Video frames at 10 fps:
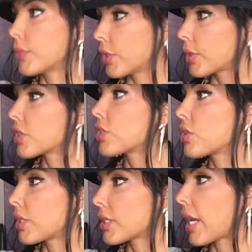you can just
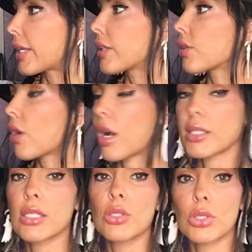do the sign of the
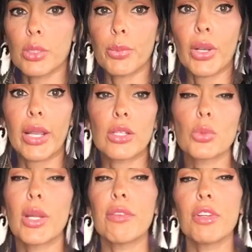cross and do some
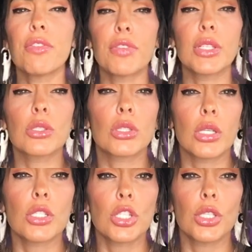prayers, whatever feels
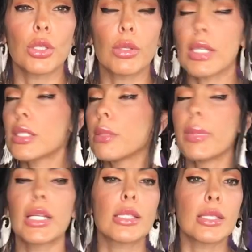good to you. That's the
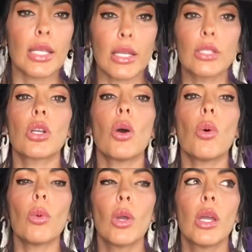biggest thing.
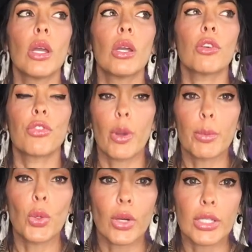Go
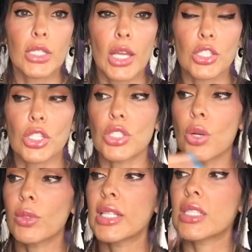from your intention.
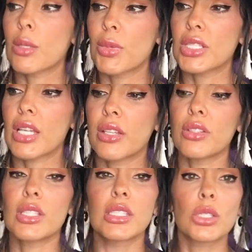Don't let someone tell
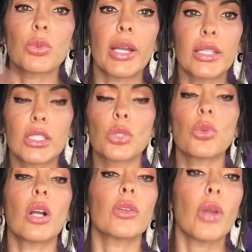you this is right, this is
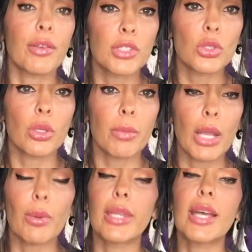wrong, you have to do it
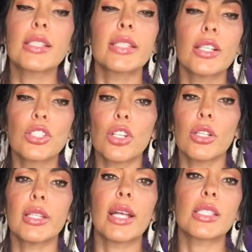my way. That's their
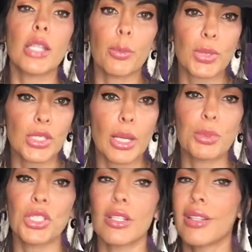journey, that's their
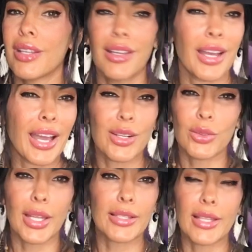perception. I
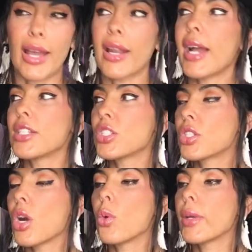don't like that. I
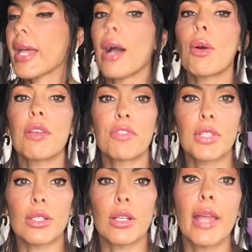just go with how I
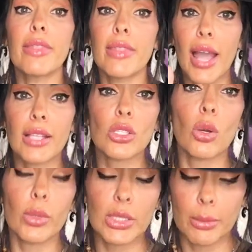feel, and that's
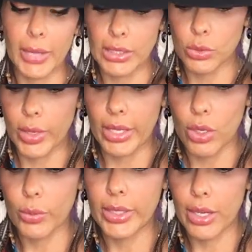always the best way.
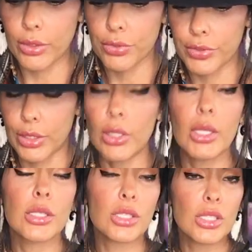Go with how you feel.
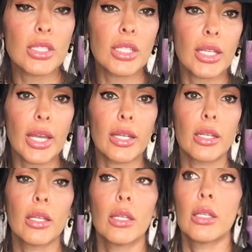It's good to
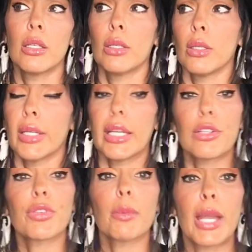get
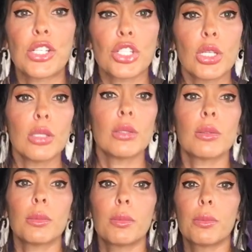information,
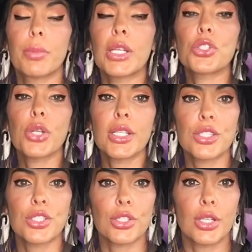but
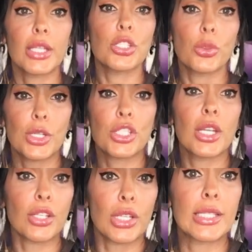trust your
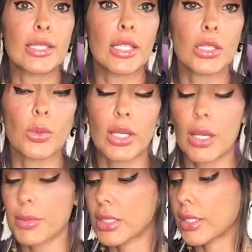intuition and your instincts when it
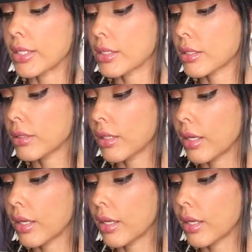comes to this.